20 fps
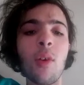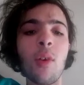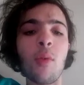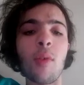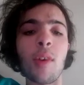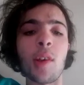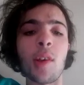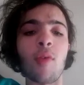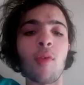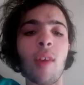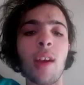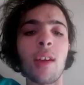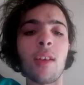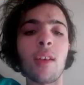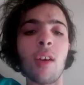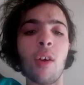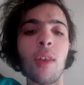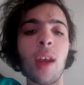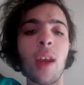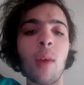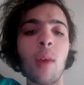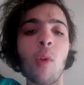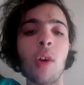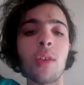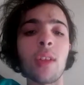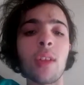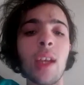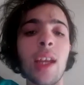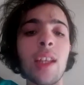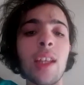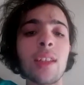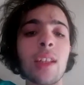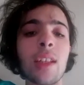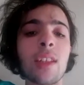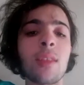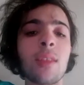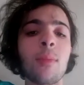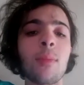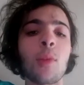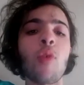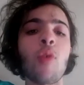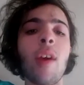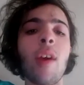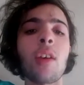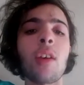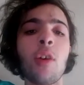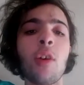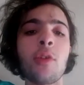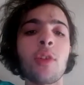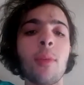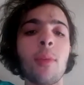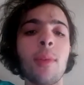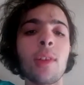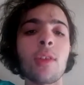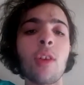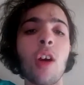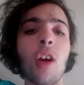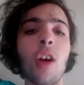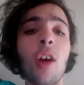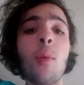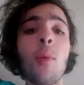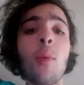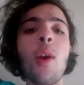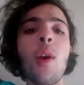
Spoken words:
What a great goal that was. Eddie's kicked some great goals over his time.